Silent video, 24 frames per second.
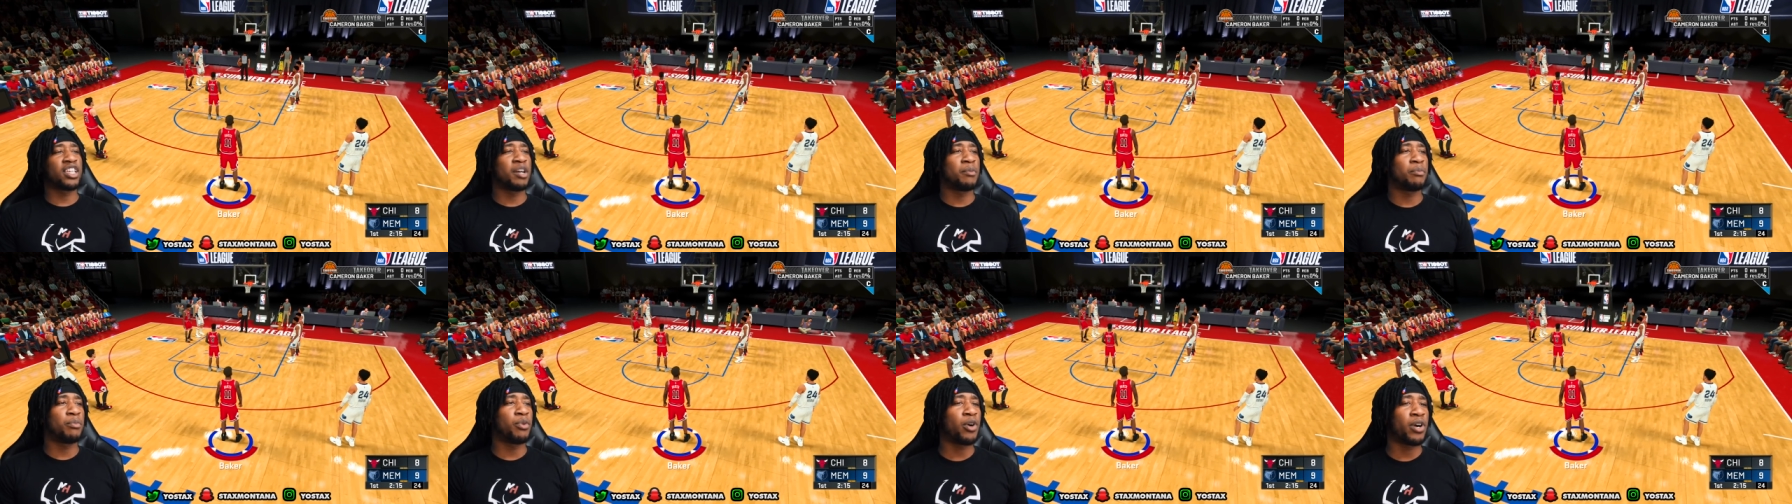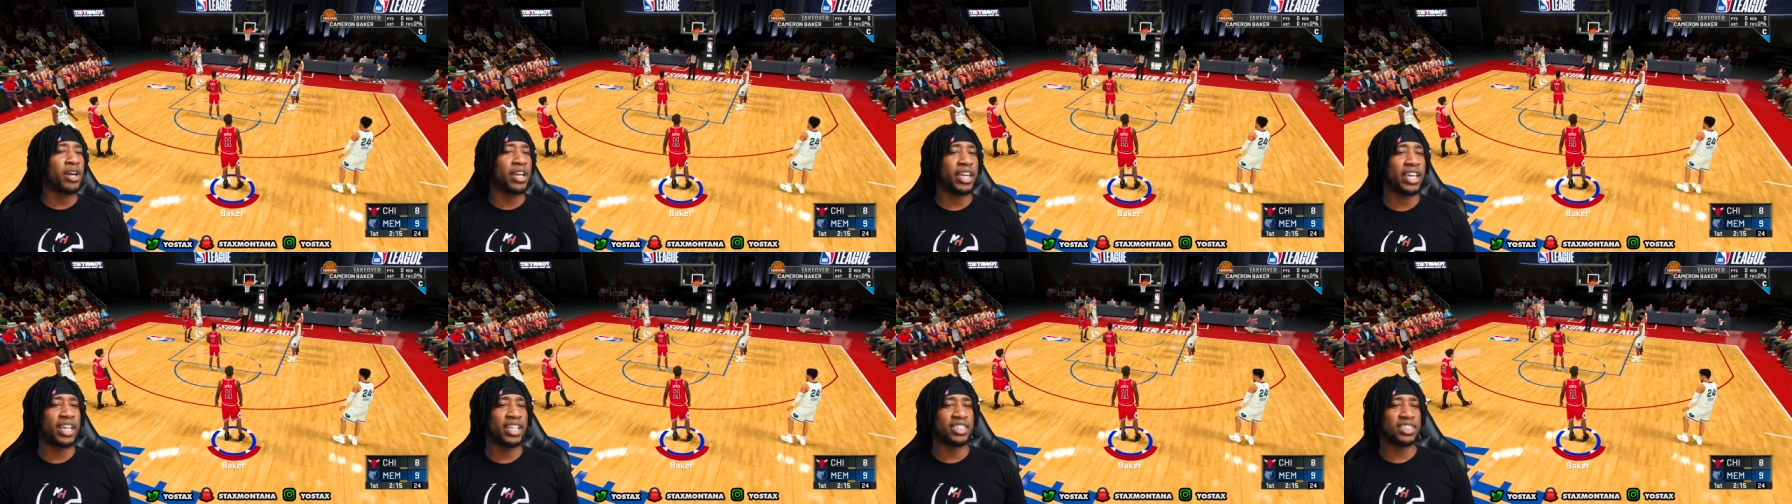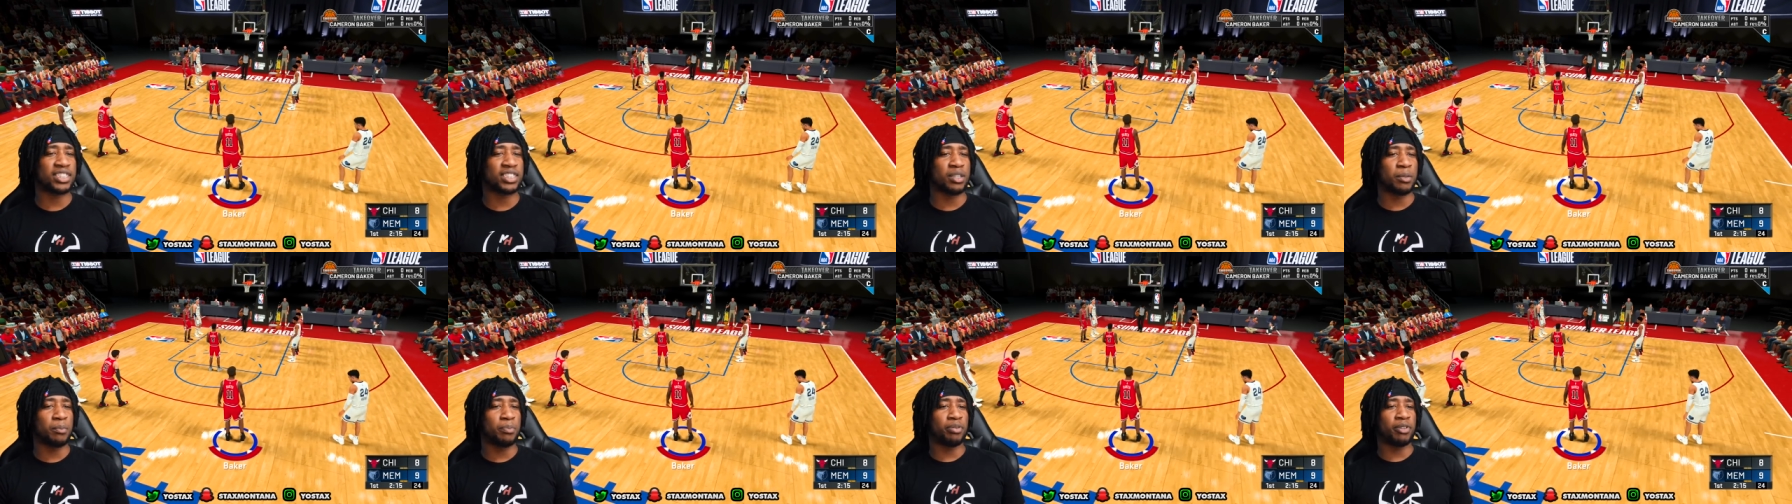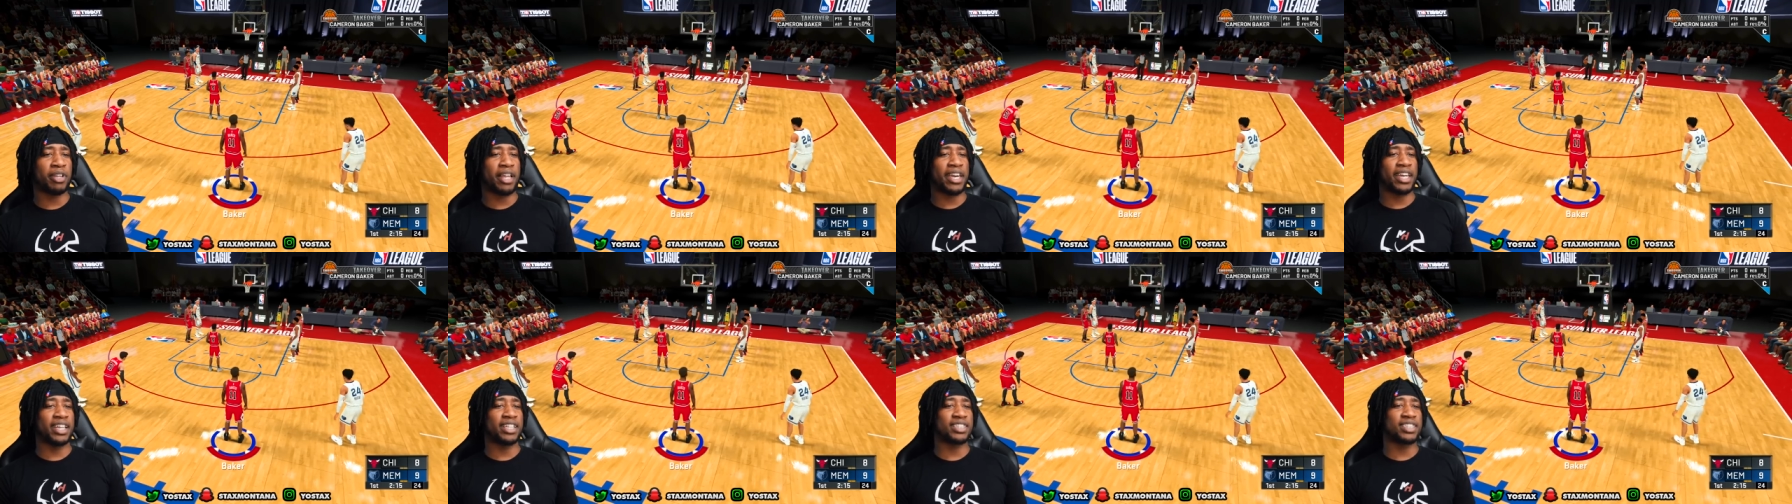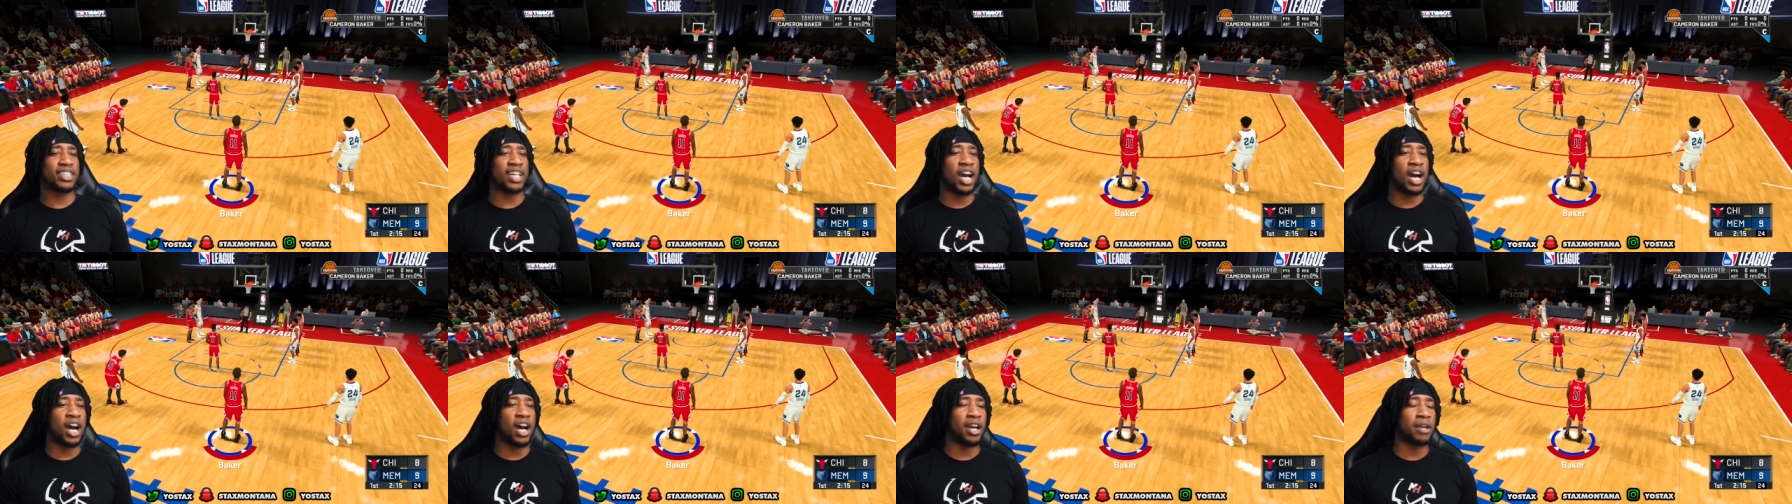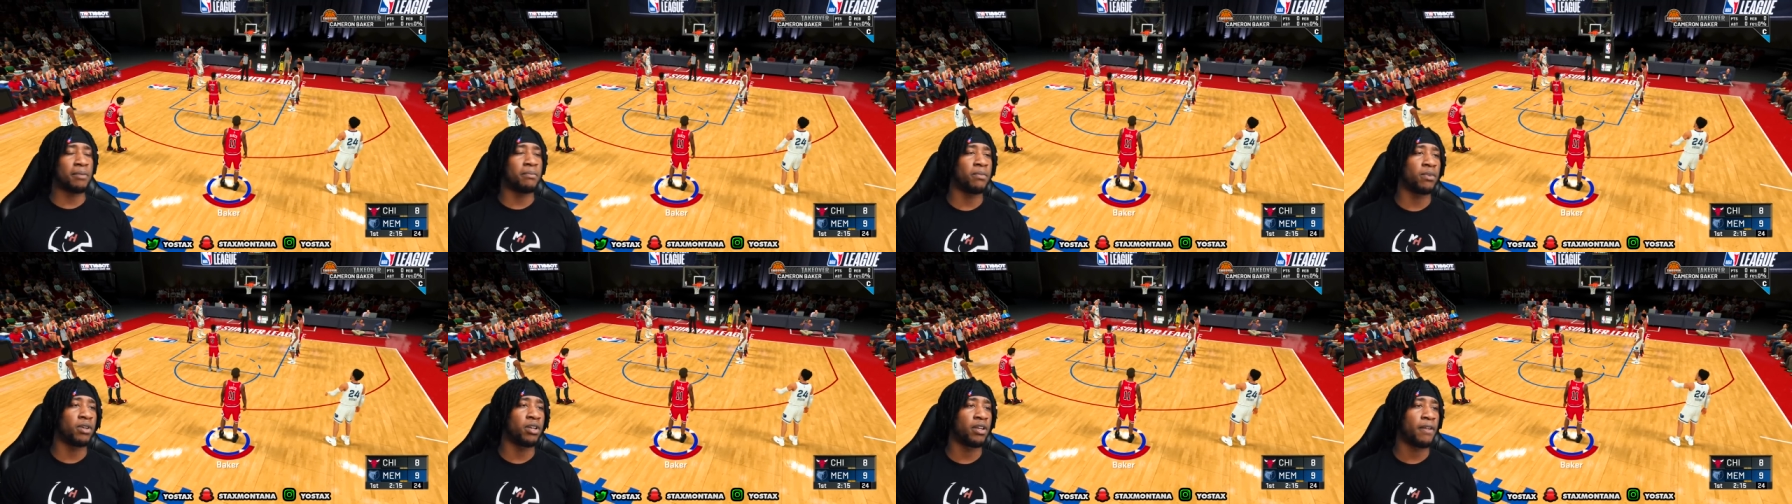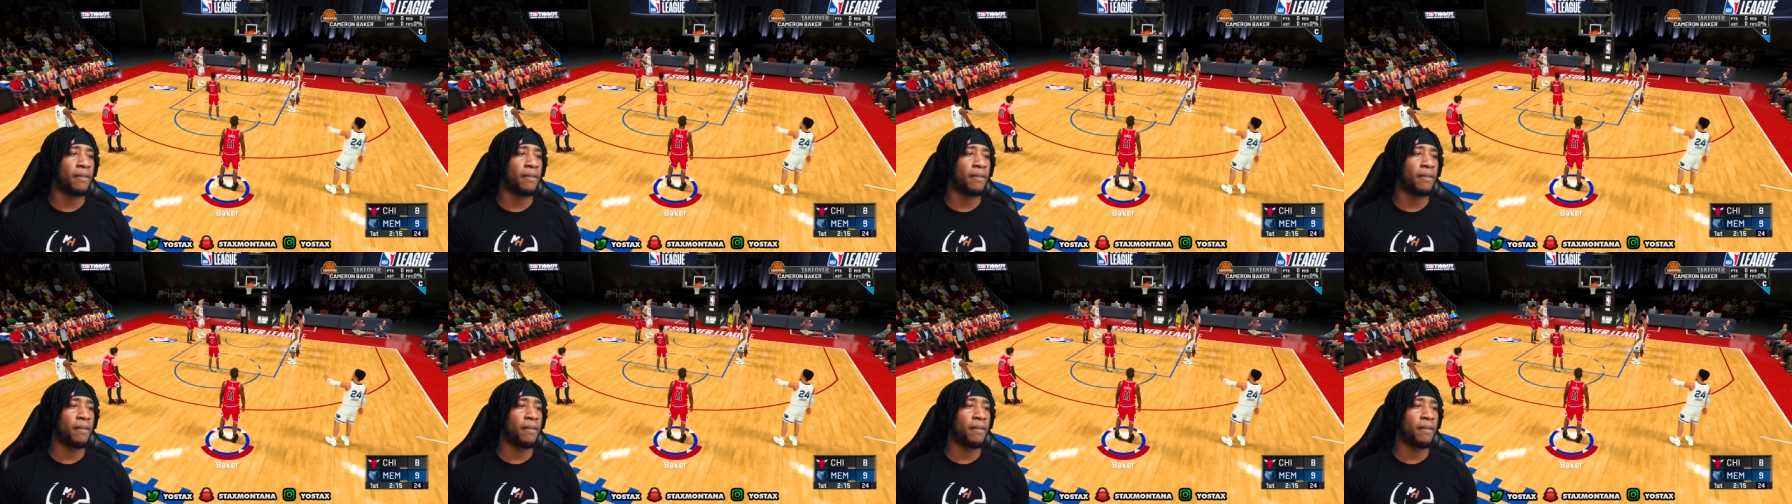your boy getting some playing time.